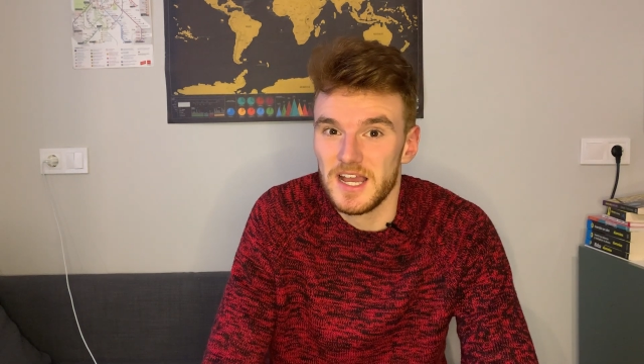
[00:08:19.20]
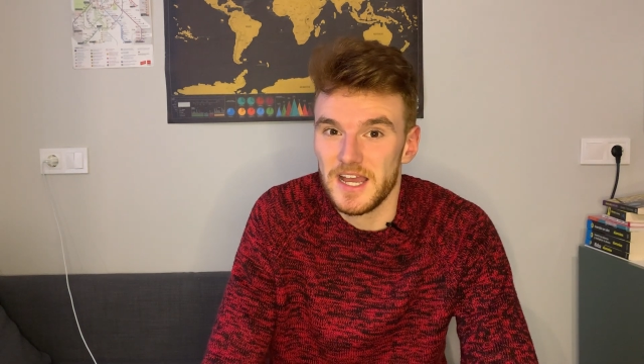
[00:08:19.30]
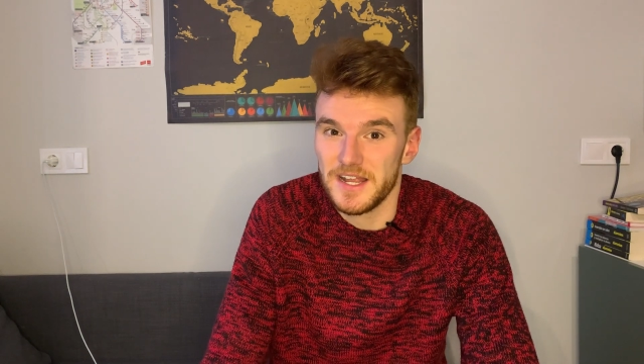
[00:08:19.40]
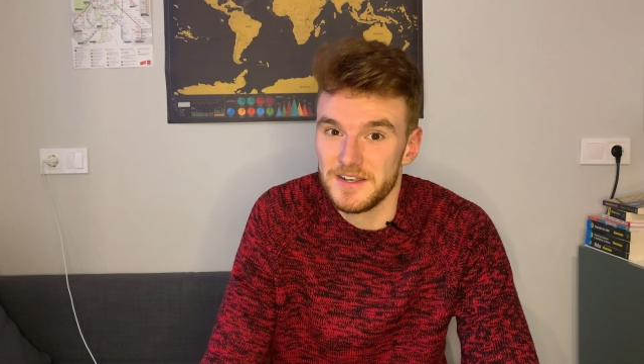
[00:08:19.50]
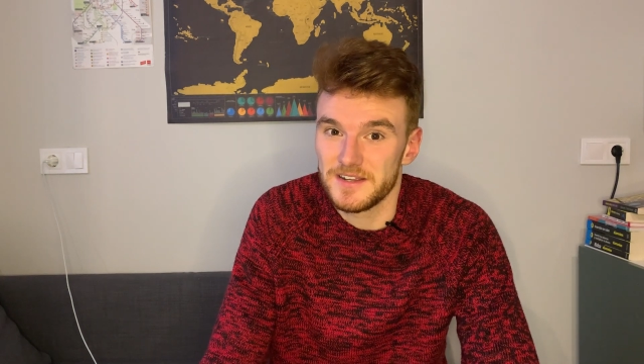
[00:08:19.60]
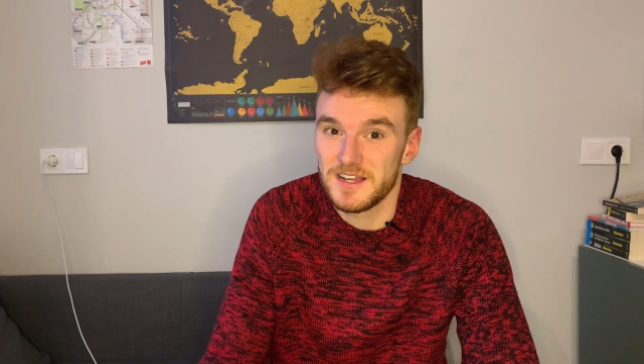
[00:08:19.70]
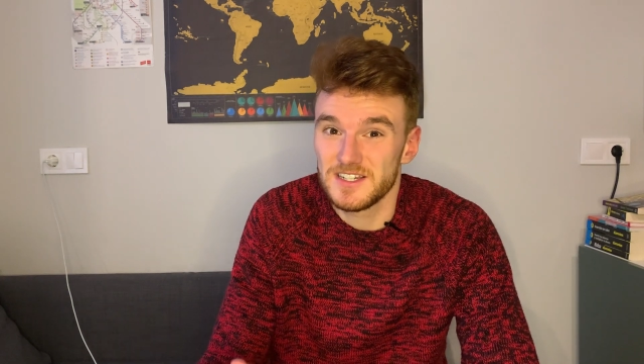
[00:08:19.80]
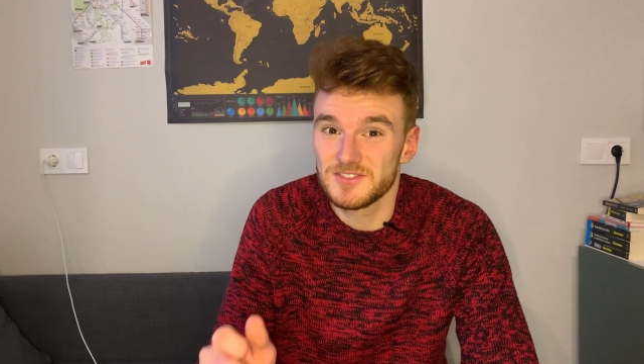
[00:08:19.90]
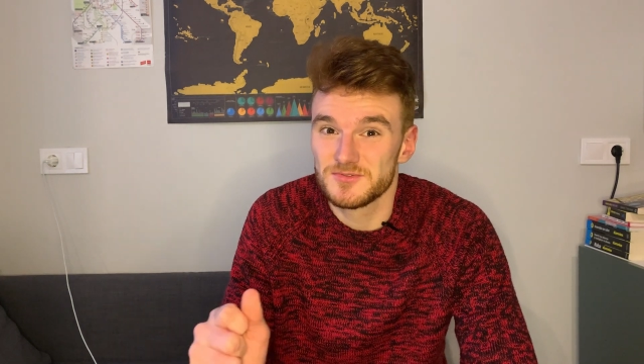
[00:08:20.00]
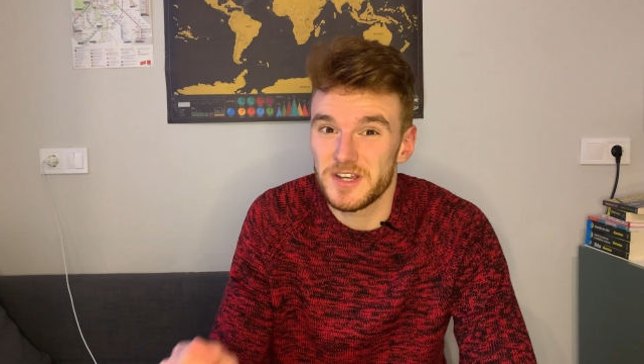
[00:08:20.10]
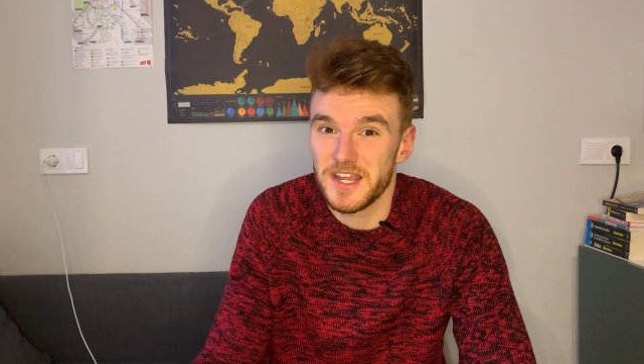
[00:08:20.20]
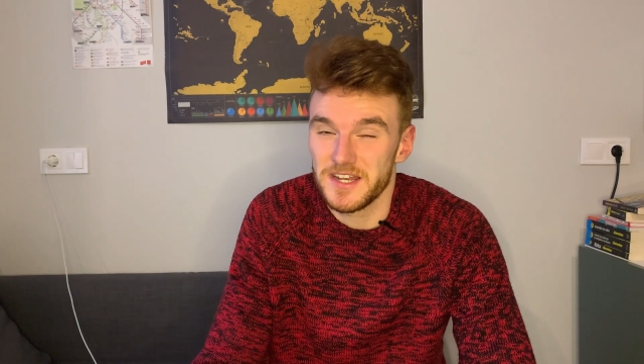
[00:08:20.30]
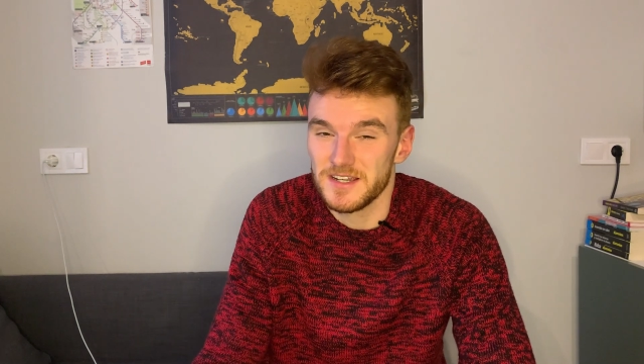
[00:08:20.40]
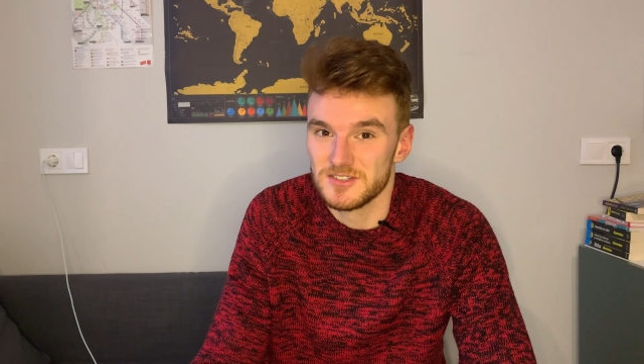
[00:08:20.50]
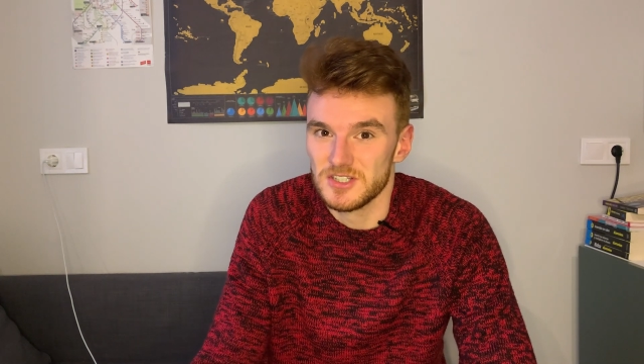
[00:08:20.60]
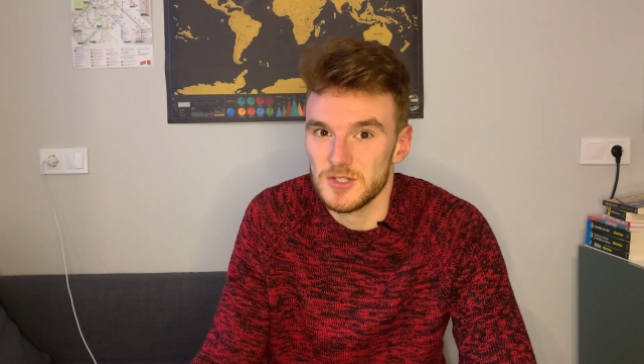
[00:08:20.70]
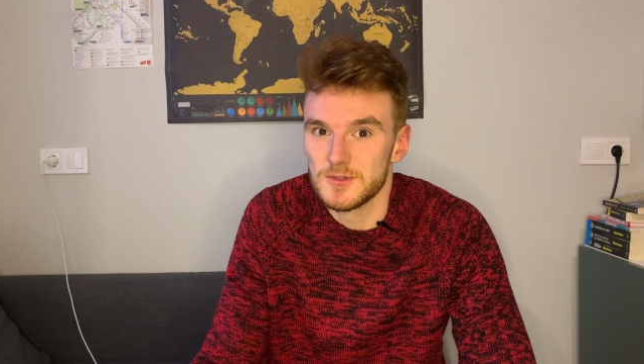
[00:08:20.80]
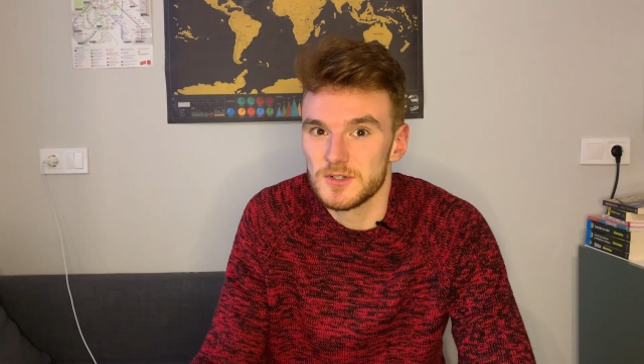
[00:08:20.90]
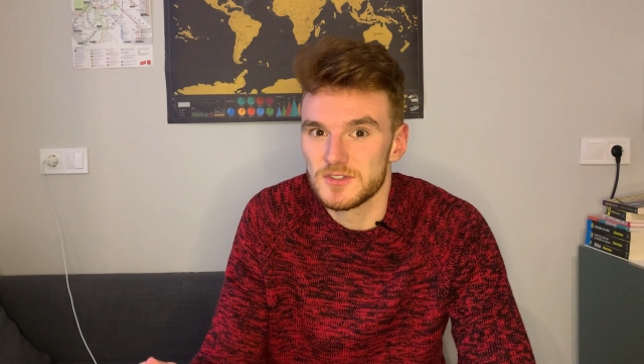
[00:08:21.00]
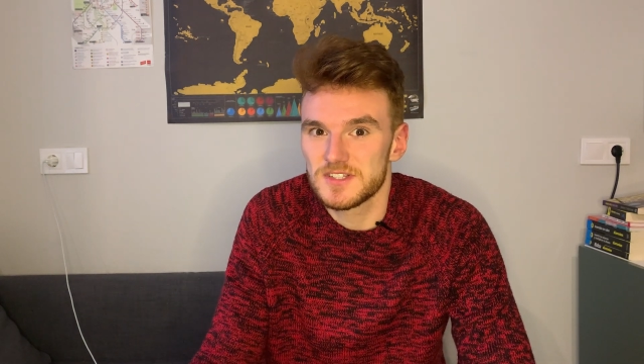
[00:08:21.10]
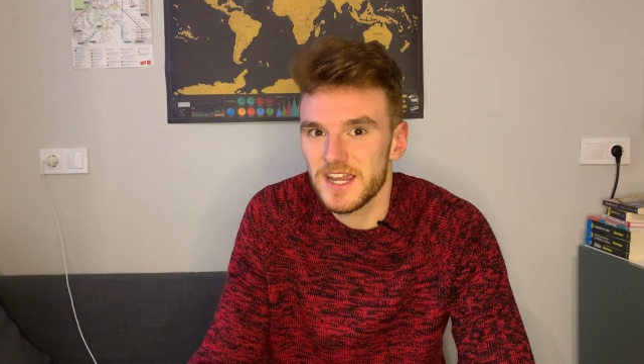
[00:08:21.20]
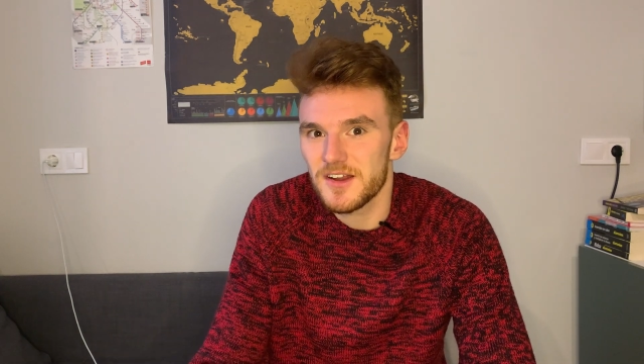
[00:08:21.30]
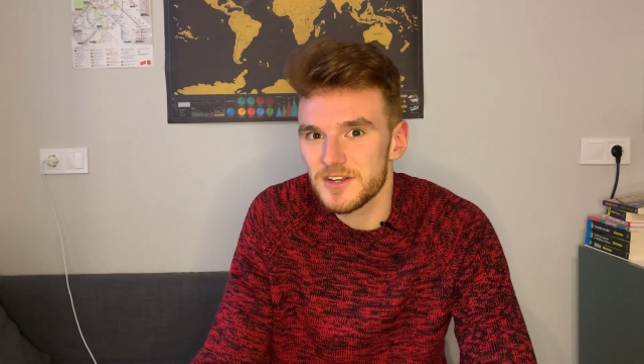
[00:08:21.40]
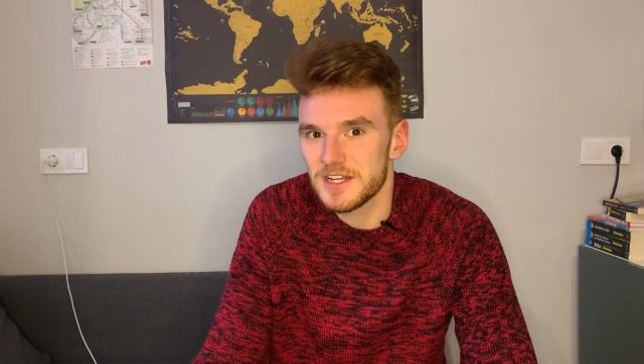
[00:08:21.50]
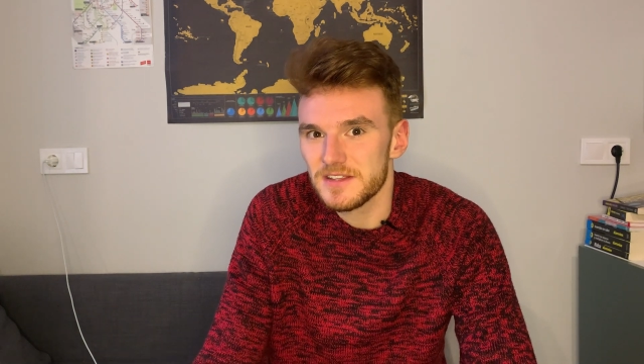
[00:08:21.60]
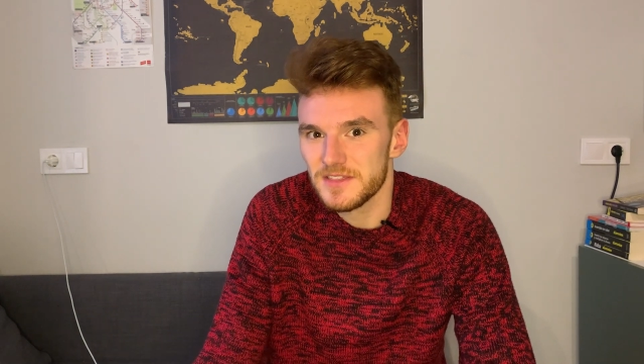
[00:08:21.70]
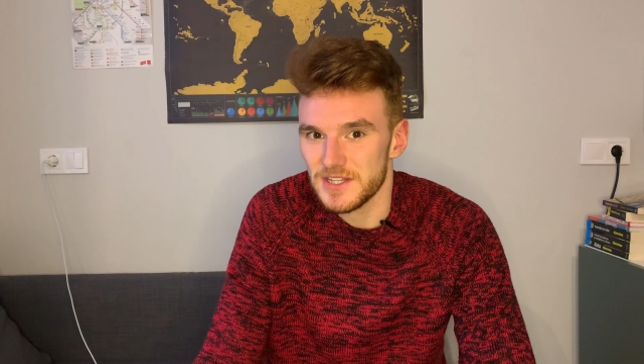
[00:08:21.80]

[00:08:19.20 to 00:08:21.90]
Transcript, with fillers: And as Ryanair is a low cost carrier,